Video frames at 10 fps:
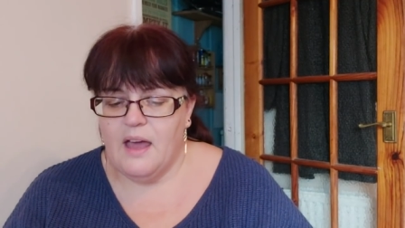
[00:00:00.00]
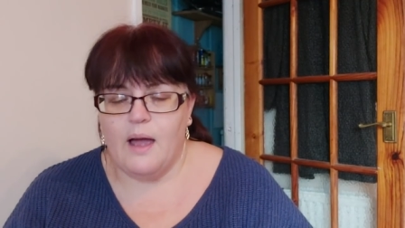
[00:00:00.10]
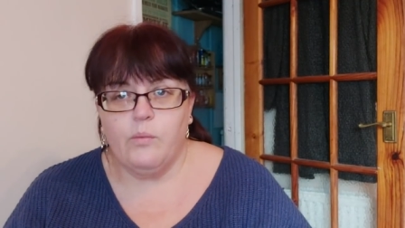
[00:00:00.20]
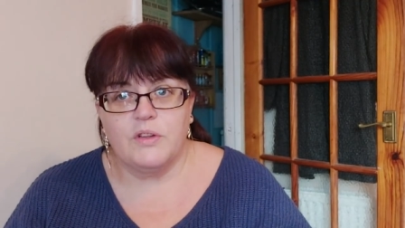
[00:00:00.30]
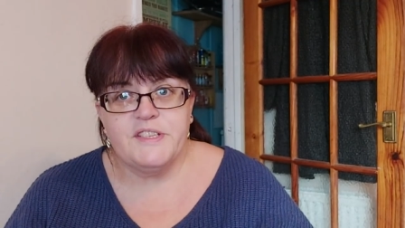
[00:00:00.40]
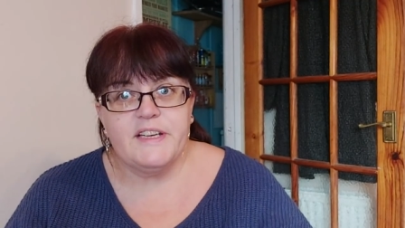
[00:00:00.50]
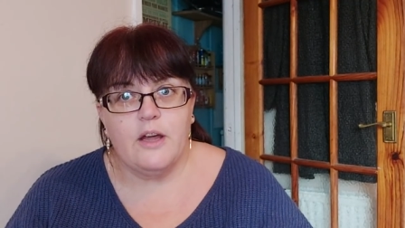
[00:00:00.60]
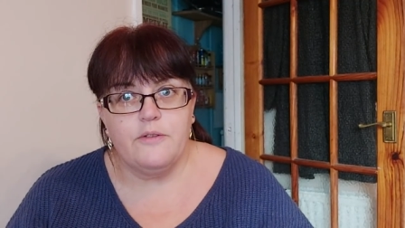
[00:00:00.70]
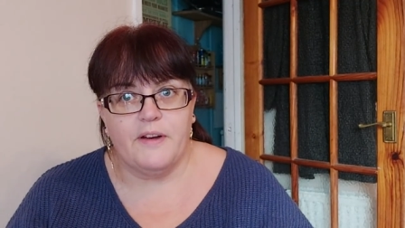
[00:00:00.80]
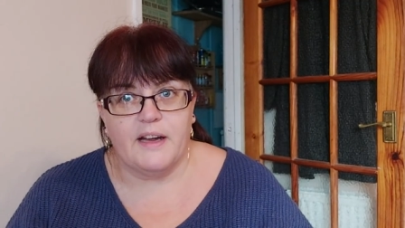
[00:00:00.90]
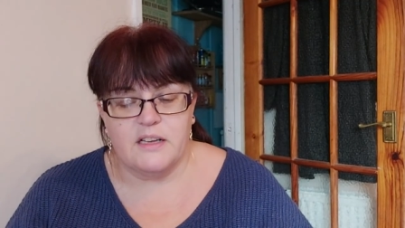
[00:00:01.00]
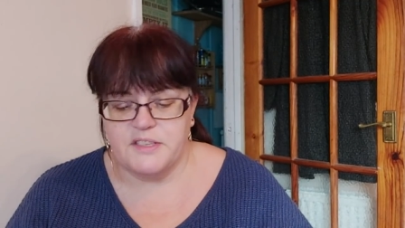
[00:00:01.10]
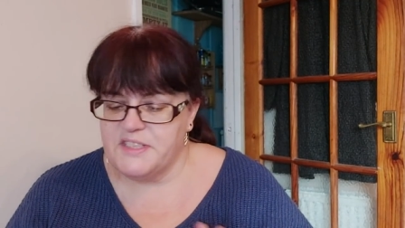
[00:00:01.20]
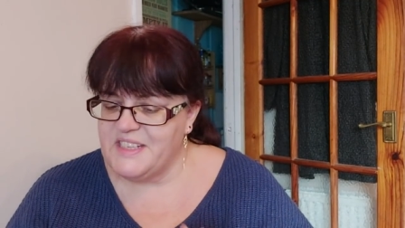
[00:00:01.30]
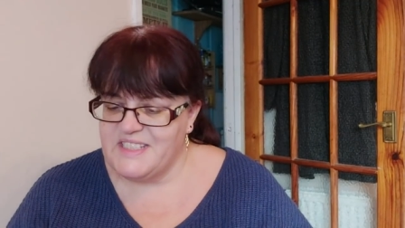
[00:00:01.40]
I wanted low fat
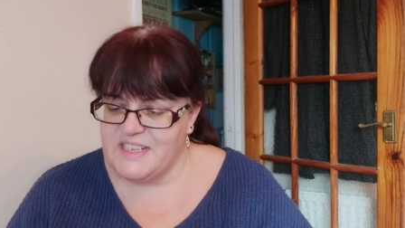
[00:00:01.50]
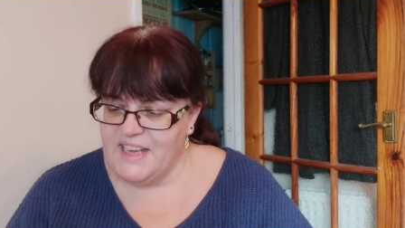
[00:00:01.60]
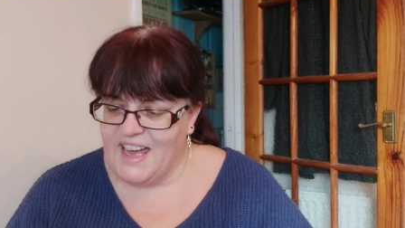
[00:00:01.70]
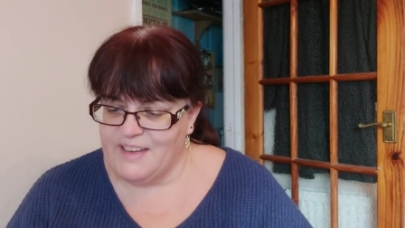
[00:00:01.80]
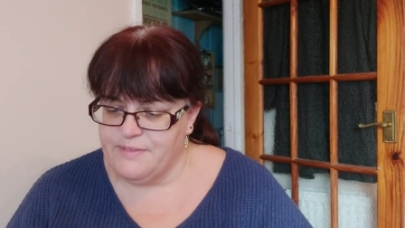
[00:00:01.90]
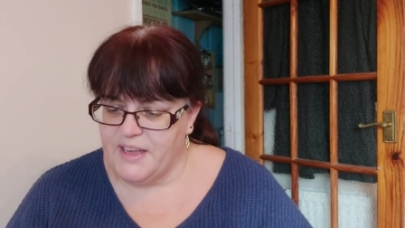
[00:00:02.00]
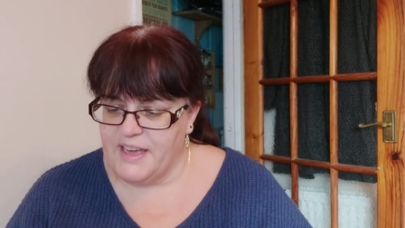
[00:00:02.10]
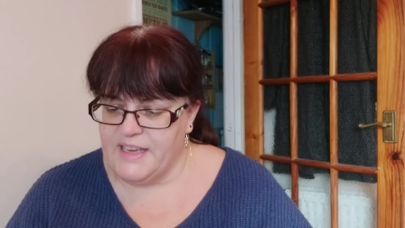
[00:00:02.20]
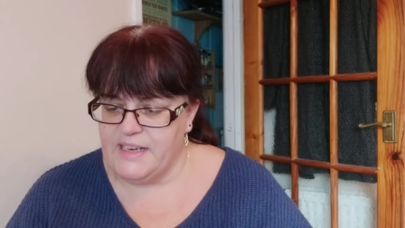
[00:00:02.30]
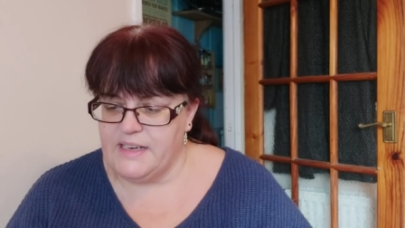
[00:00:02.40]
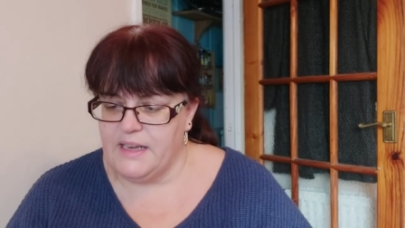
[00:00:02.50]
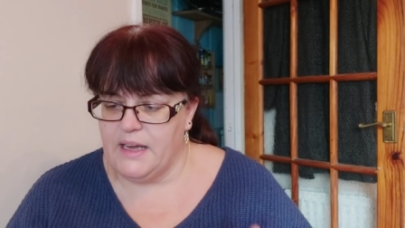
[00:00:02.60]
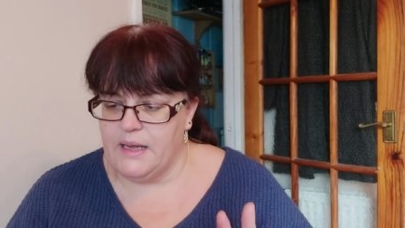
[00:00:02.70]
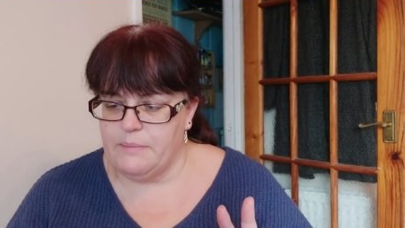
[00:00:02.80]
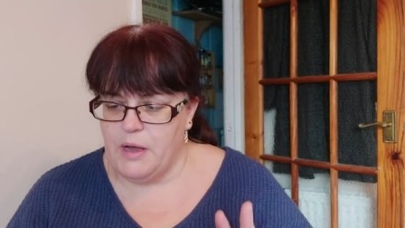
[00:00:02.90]
custard. They didn't have that in
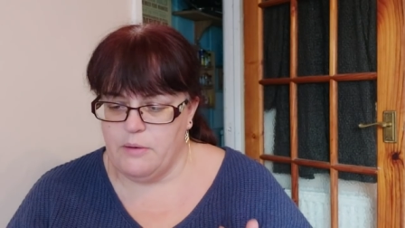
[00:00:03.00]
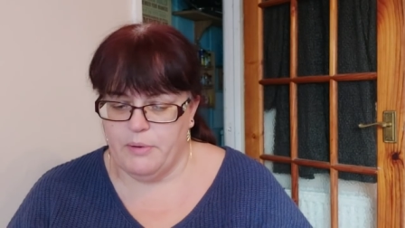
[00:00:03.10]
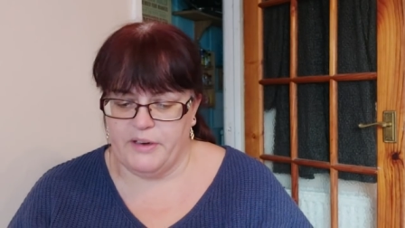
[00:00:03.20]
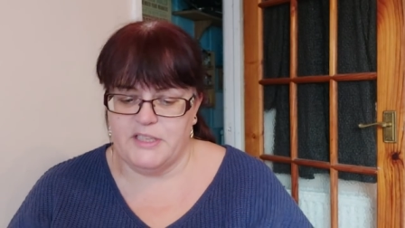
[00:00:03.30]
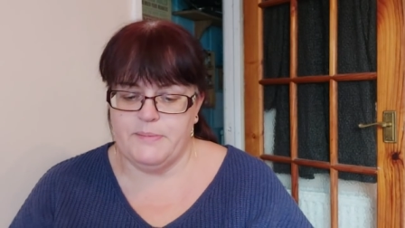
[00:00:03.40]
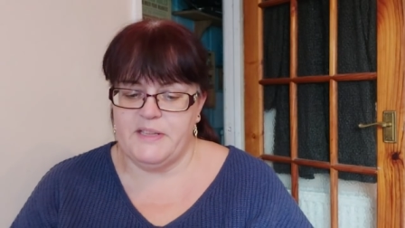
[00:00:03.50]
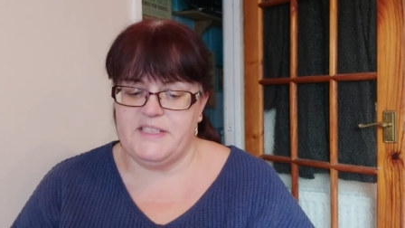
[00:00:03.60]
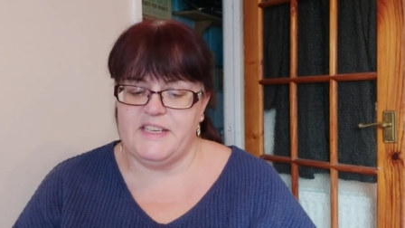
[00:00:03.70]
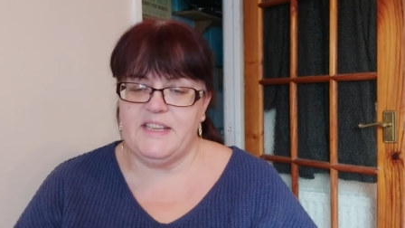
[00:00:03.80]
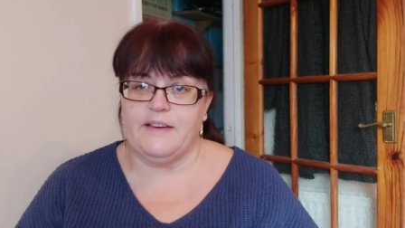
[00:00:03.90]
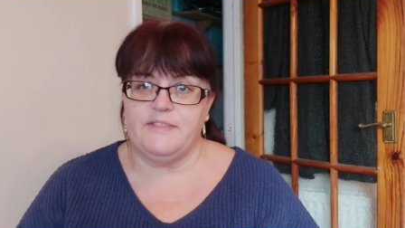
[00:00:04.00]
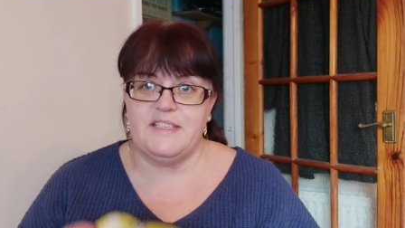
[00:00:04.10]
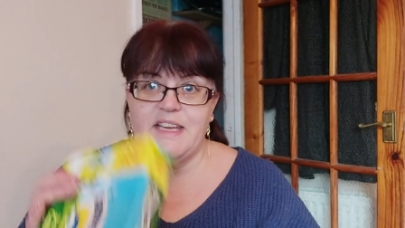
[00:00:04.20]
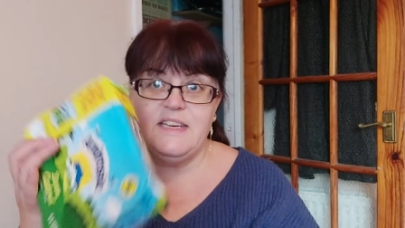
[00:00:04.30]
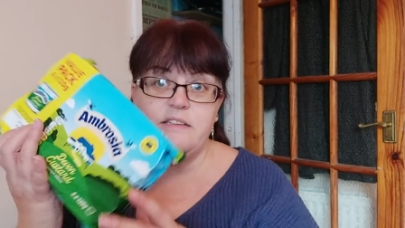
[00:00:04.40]
Home Bargains, but they did have
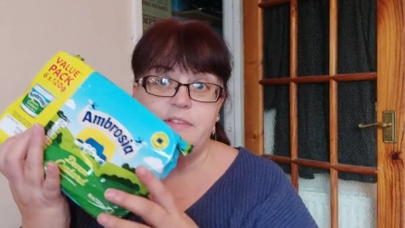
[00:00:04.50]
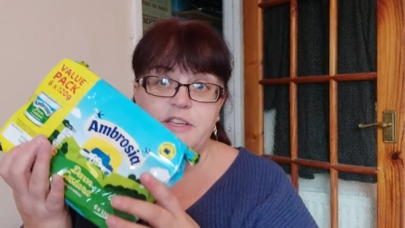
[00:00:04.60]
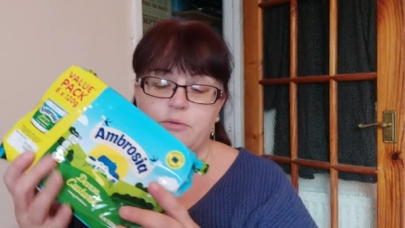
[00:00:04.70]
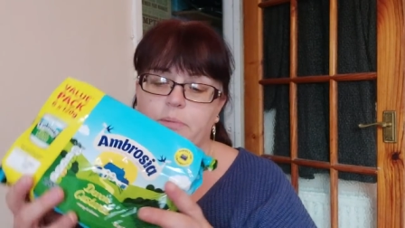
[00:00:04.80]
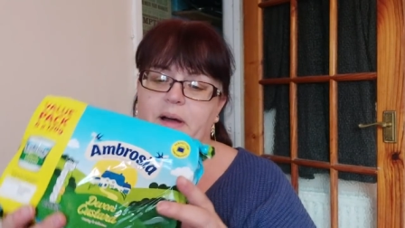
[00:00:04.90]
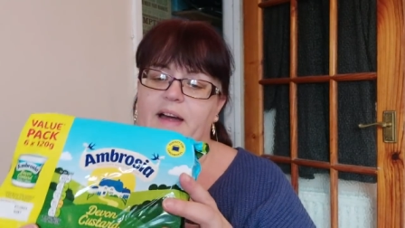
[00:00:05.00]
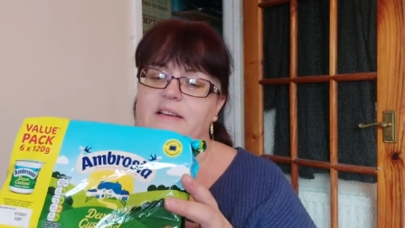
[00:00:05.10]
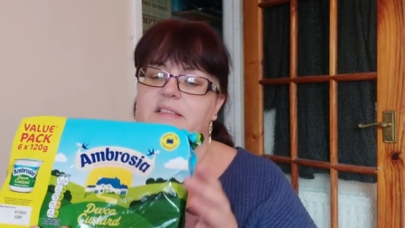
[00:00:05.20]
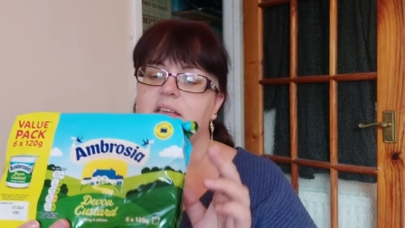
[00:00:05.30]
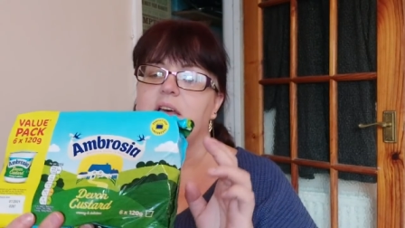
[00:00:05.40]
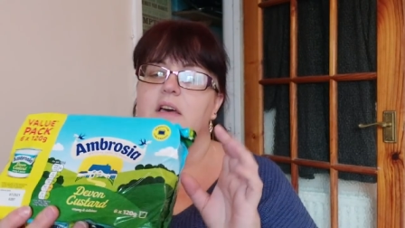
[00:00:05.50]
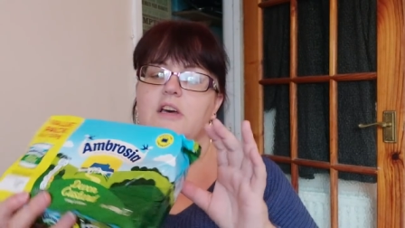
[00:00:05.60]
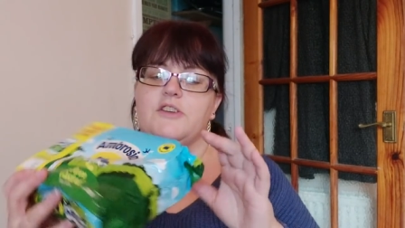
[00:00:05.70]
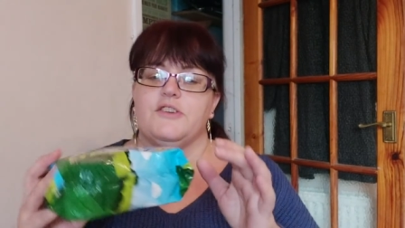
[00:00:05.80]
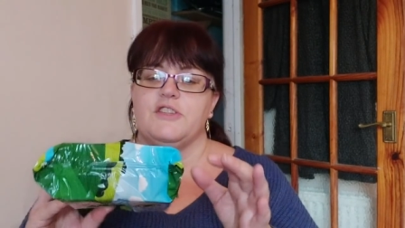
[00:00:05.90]
these individual packs.
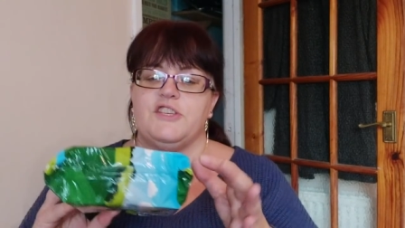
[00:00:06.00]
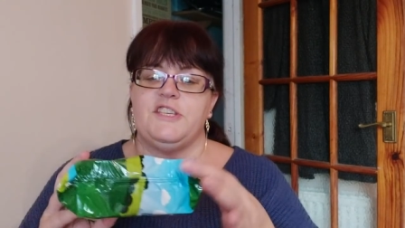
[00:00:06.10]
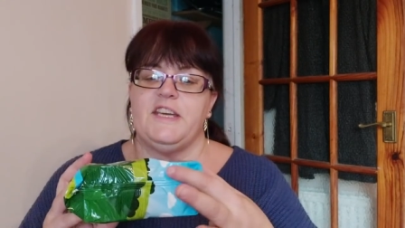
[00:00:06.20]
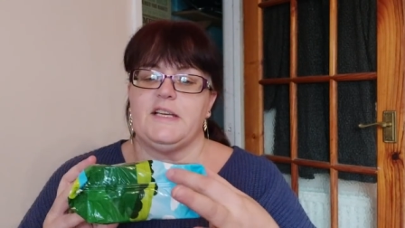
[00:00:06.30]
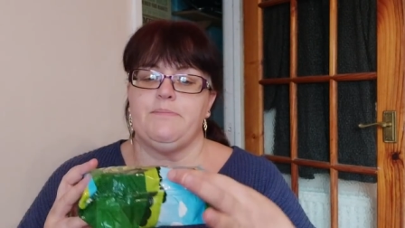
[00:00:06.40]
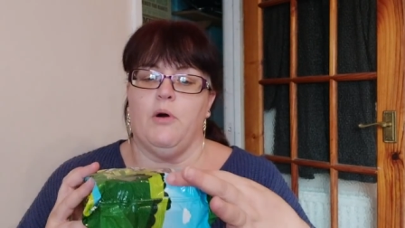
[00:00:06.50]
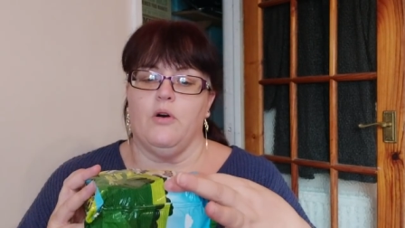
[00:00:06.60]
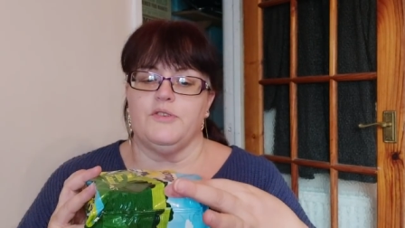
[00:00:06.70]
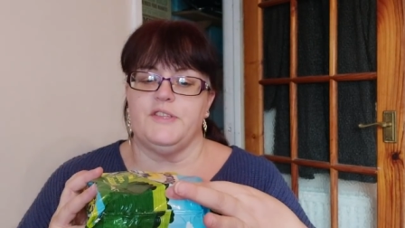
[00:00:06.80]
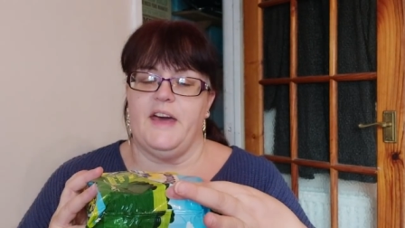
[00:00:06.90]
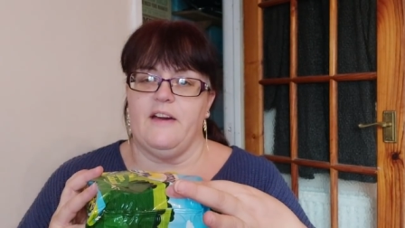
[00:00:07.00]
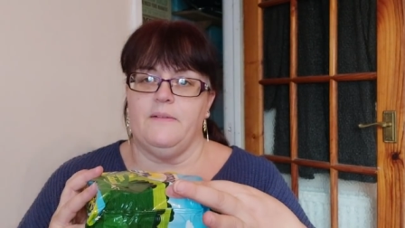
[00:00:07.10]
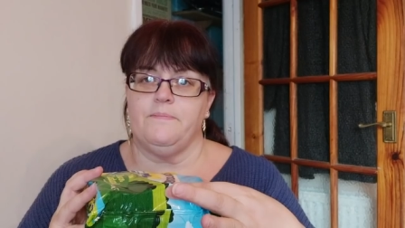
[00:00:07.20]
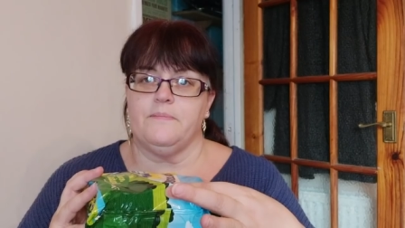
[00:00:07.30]
So the 6 pots there,